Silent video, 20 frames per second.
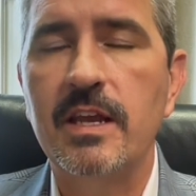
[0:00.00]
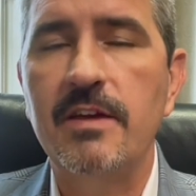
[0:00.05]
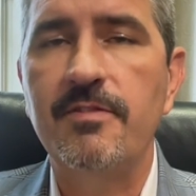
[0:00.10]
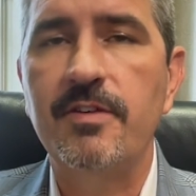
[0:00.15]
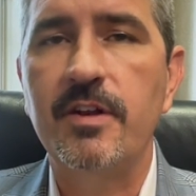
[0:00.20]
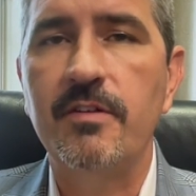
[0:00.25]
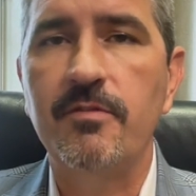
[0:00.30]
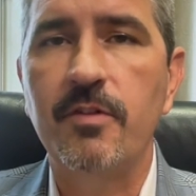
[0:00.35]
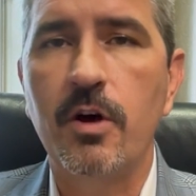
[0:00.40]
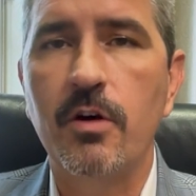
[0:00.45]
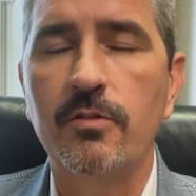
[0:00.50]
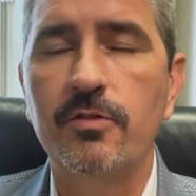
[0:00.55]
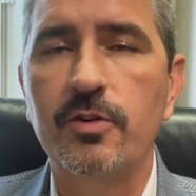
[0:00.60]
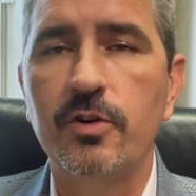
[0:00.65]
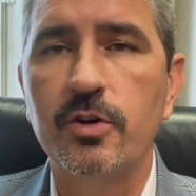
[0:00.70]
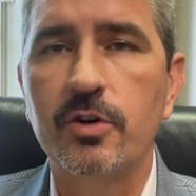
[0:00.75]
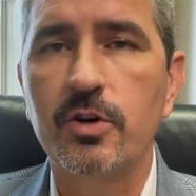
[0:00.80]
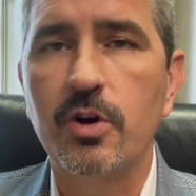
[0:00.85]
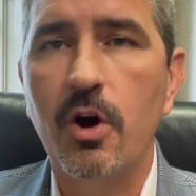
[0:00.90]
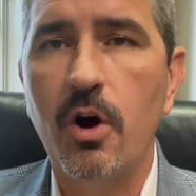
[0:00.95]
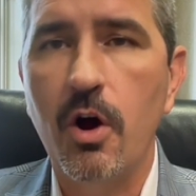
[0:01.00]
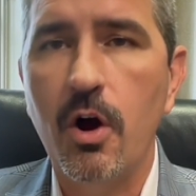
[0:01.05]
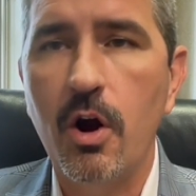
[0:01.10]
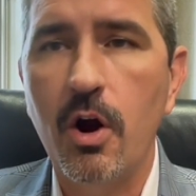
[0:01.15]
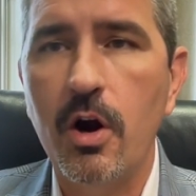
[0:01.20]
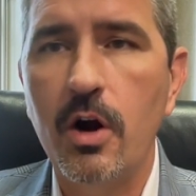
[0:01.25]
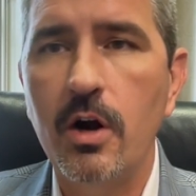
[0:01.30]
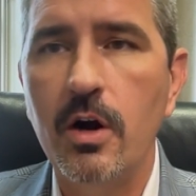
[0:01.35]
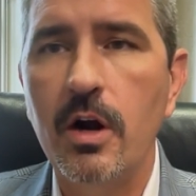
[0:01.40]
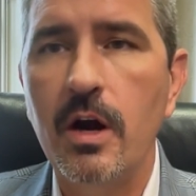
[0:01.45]
If it involves your
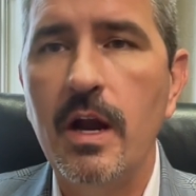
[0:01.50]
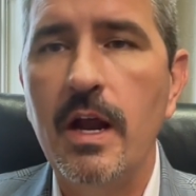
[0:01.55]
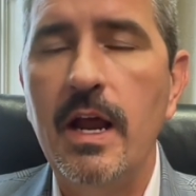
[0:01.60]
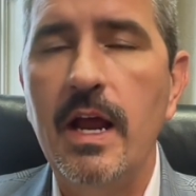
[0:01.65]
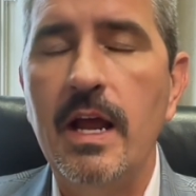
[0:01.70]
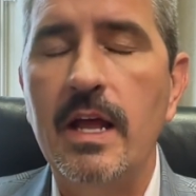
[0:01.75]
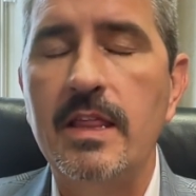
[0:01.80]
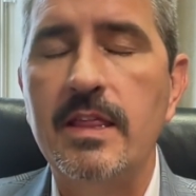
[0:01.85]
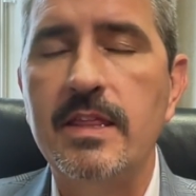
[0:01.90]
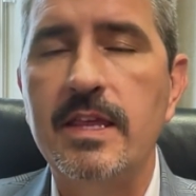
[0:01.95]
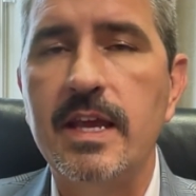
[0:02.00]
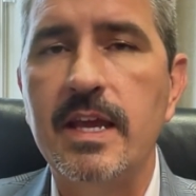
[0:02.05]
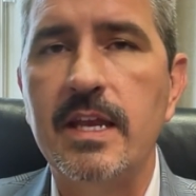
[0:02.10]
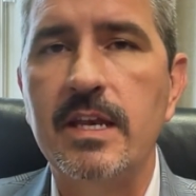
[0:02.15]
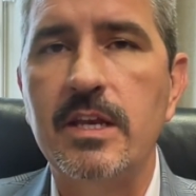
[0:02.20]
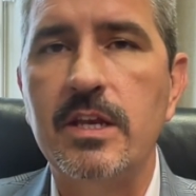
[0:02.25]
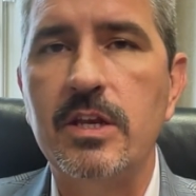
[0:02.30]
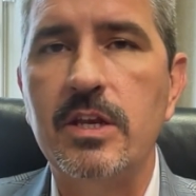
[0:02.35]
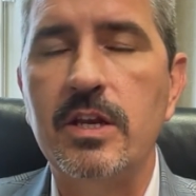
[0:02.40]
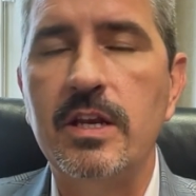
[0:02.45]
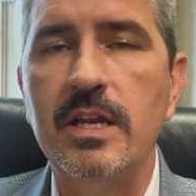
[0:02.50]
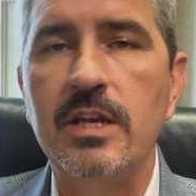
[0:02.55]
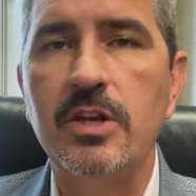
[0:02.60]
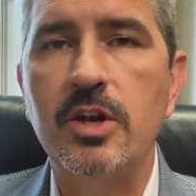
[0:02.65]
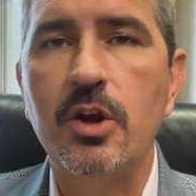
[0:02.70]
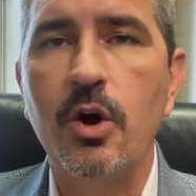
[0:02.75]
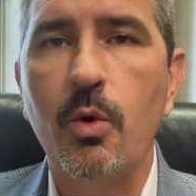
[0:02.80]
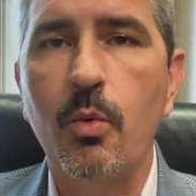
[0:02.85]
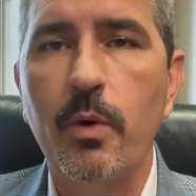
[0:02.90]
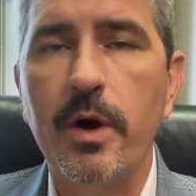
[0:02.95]
car, then you need
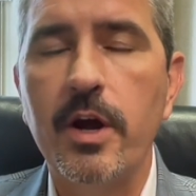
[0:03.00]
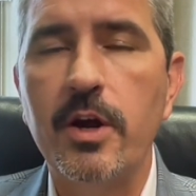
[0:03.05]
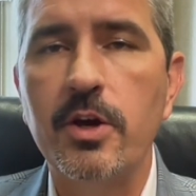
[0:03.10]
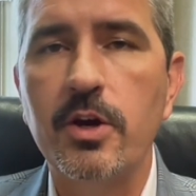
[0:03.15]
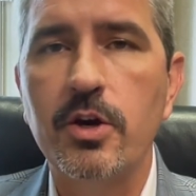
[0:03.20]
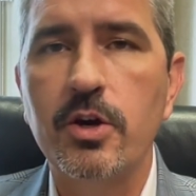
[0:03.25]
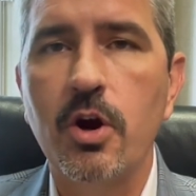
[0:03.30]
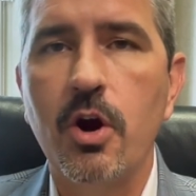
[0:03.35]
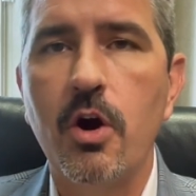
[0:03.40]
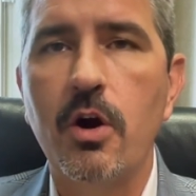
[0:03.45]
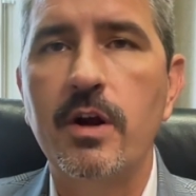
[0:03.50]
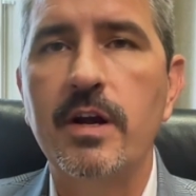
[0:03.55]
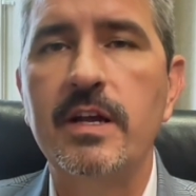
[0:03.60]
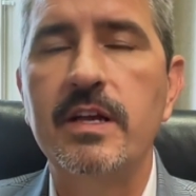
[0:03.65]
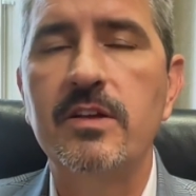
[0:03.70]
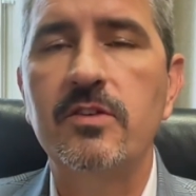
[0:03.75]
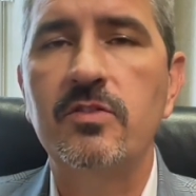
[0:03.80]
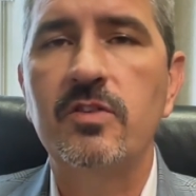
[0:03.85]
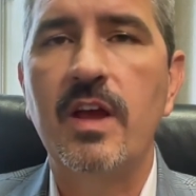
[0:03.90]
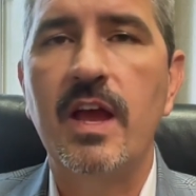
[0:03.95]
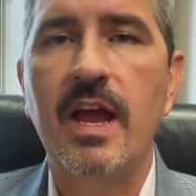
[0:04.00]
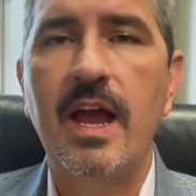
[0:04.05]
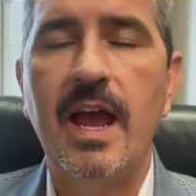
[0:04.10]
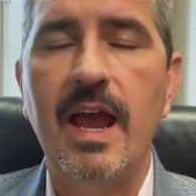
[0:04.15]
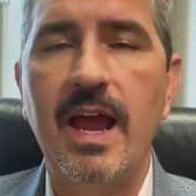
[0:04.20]
to know where your car is,